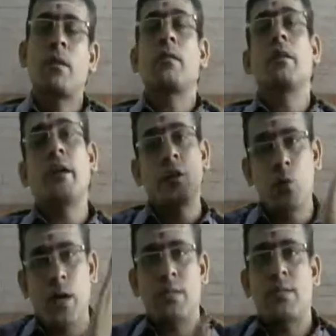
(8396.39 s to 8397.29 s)
Then
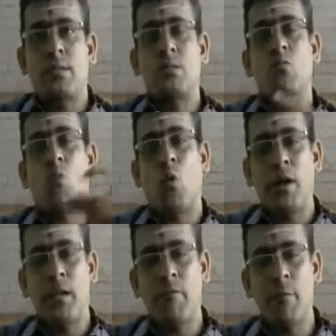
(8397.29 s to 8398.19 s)
you assess
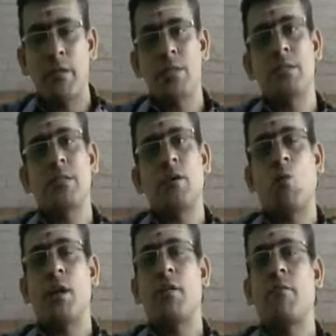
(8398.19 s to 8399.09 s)
what information is there,
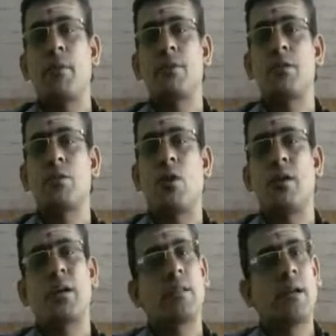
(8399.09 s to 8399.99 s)
what information is
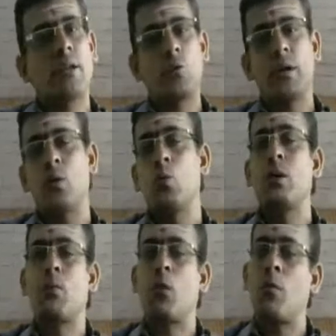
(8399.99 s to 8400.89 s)
not there, then you can do
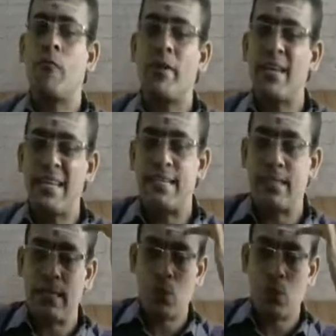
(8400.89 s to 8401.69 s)
the problem very easy.